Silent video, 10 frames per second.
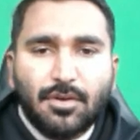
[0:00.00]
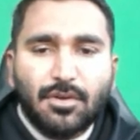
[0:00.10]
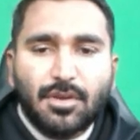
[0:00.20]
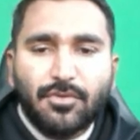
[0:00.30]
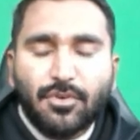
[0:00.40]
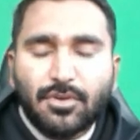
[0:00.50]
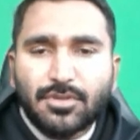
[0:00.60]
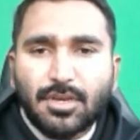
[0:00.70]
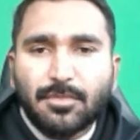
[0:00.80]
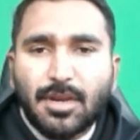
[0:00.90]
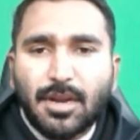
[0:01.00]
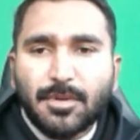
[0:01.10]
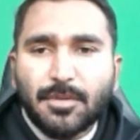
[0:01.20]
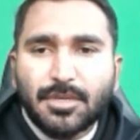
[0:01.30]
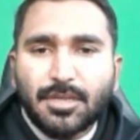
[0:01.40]
Okay, focus on my
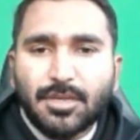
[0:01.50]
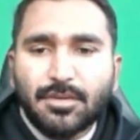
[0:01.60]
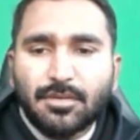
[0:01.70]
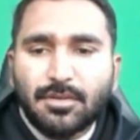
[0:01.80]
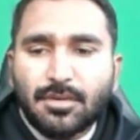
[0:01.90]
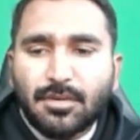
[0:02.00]
laptop screen.